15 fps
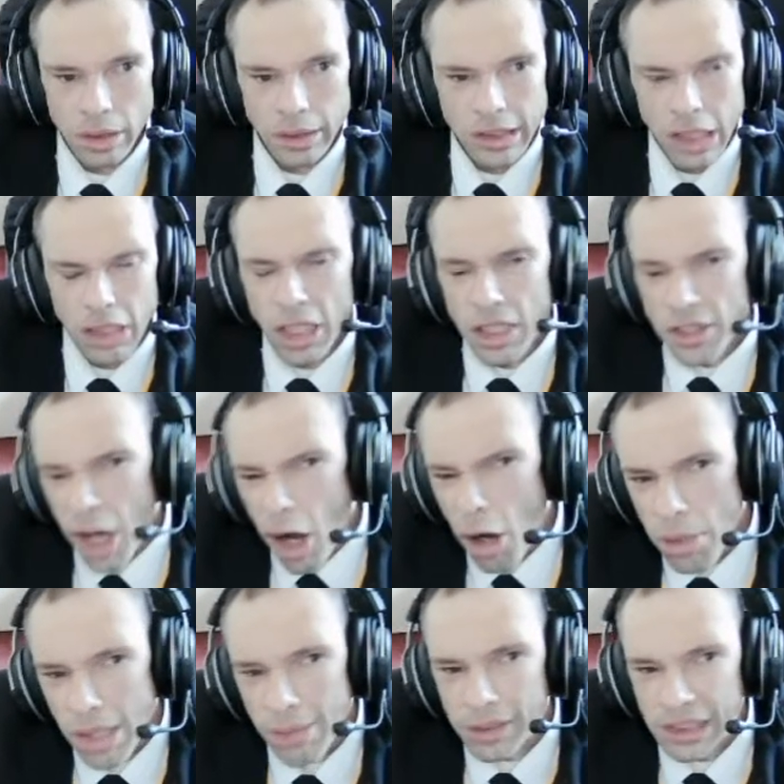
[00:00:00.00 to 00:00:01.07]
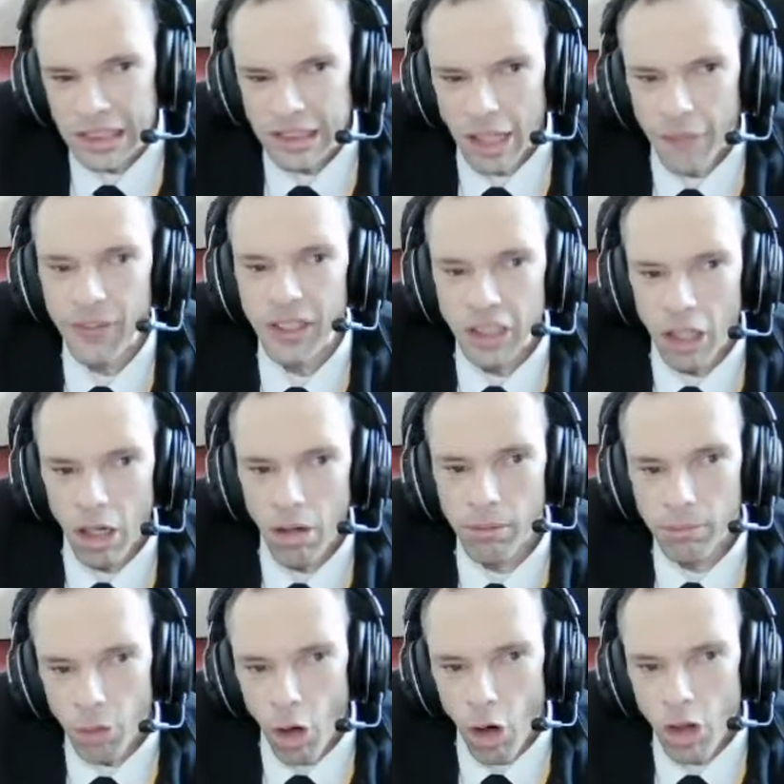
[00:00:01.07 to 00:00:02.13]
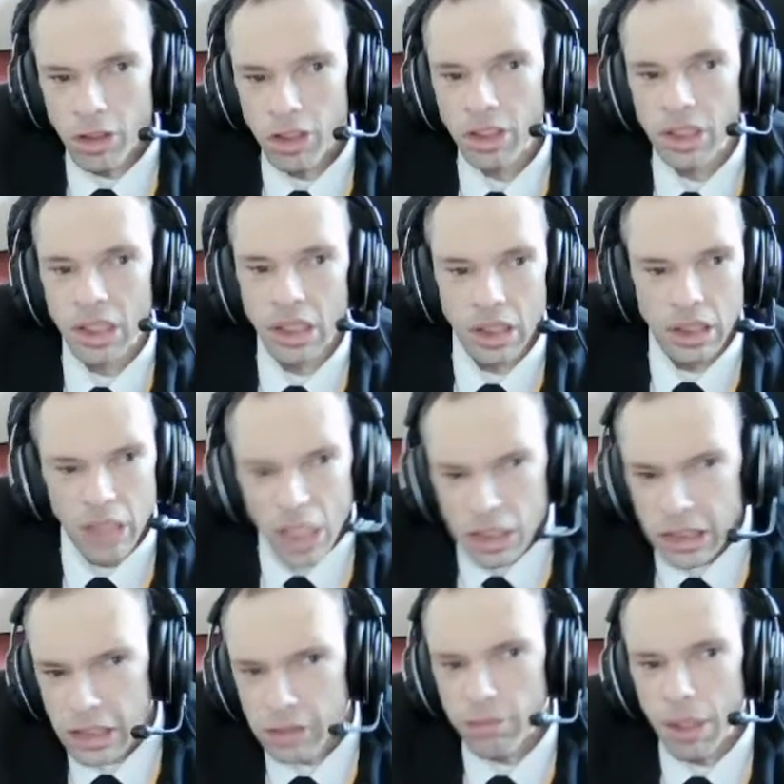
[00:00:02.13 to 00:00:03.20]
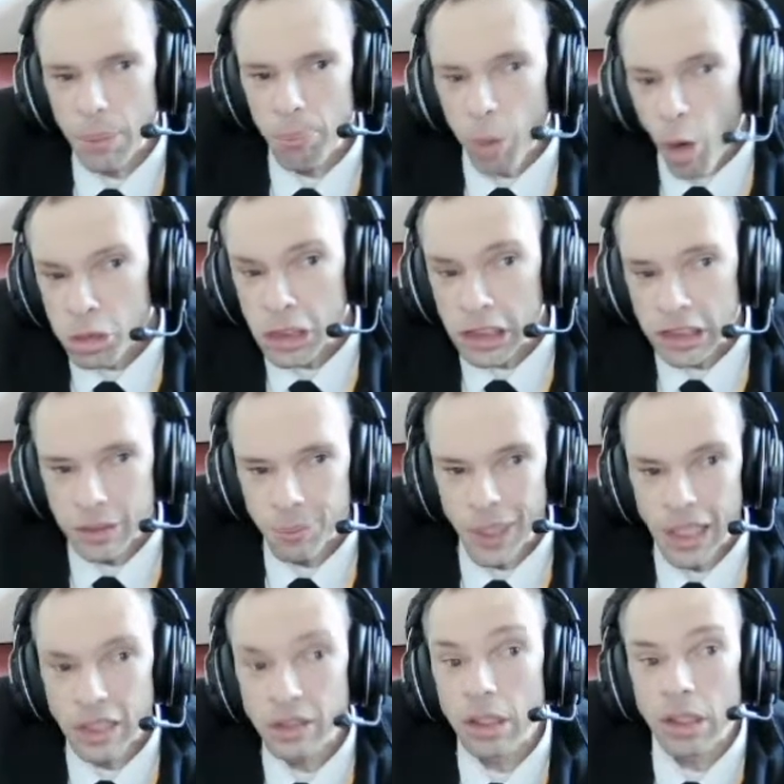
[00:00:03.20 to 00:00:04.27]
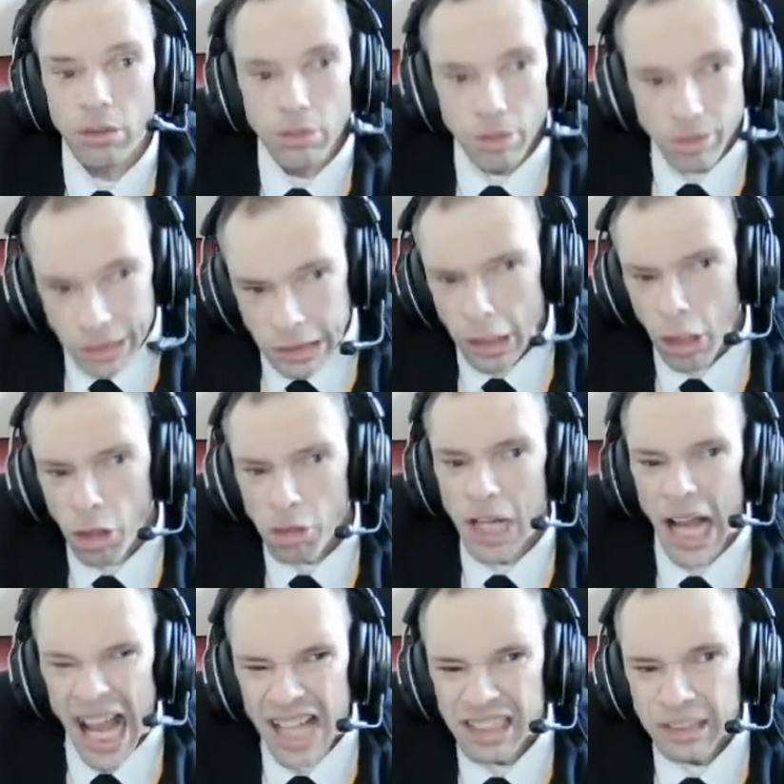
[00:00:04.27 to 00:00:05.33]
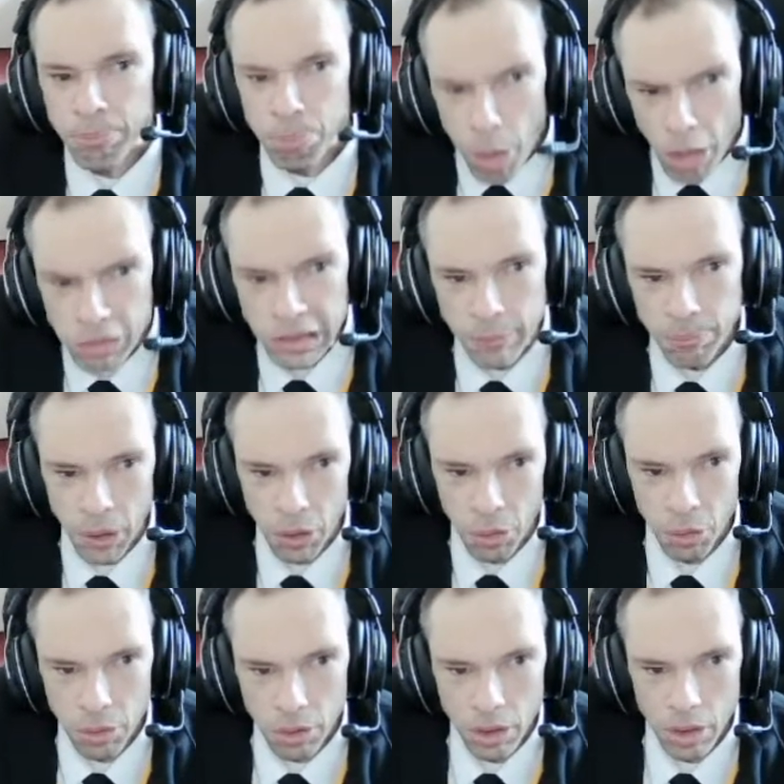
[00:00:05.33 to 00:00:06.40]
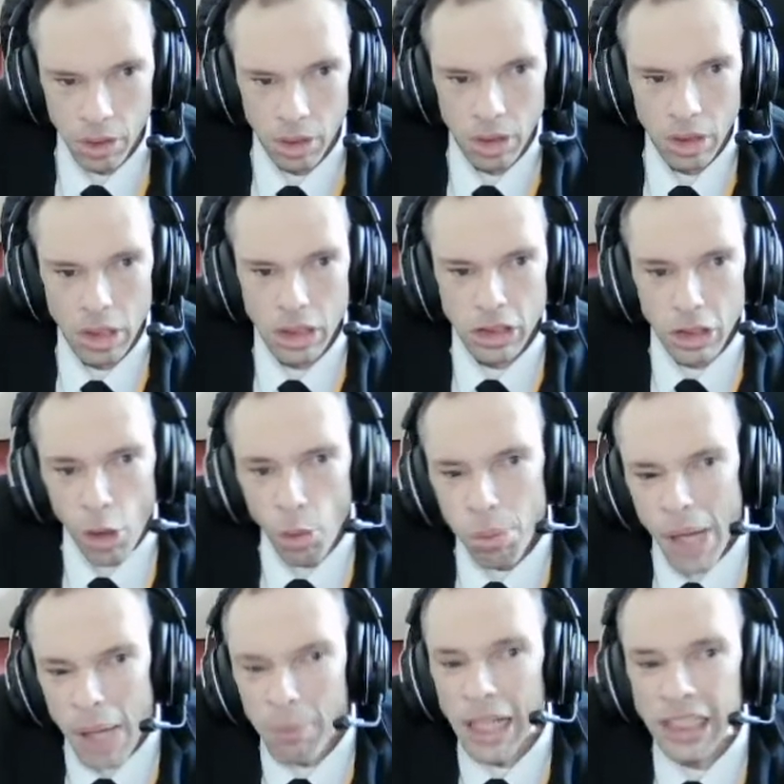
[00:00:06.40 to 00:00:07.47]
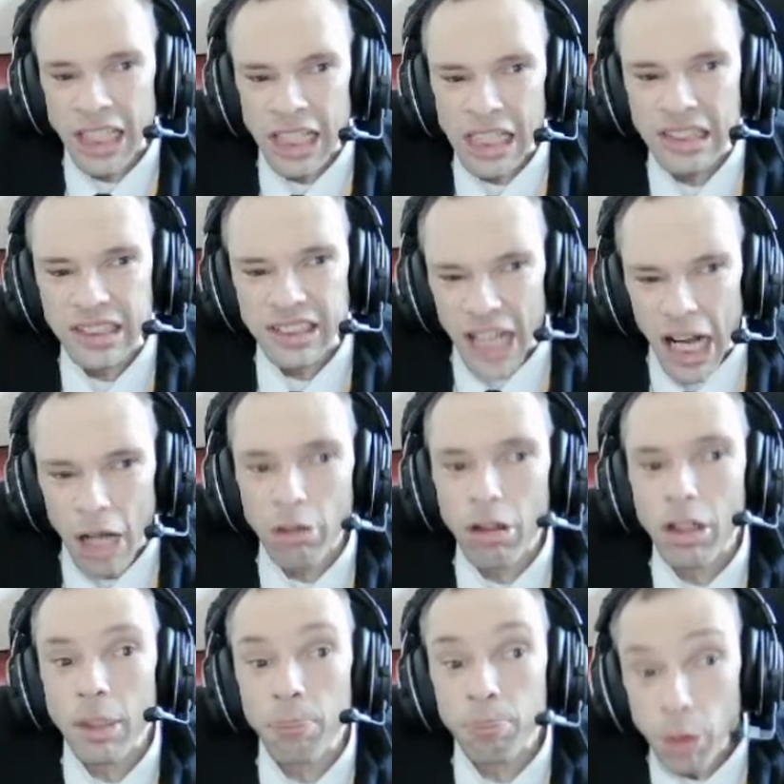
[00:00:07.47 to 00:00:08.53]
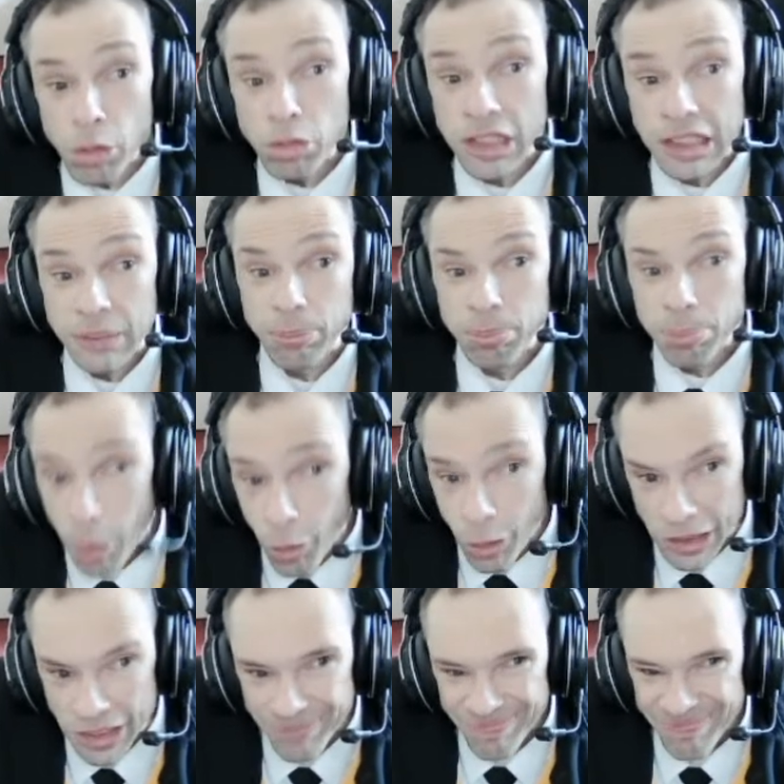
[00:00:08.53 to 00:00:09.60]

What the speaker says: So you know there was something going wrong. You should have reported to me soon as possible. Your railway keys now are the booting point.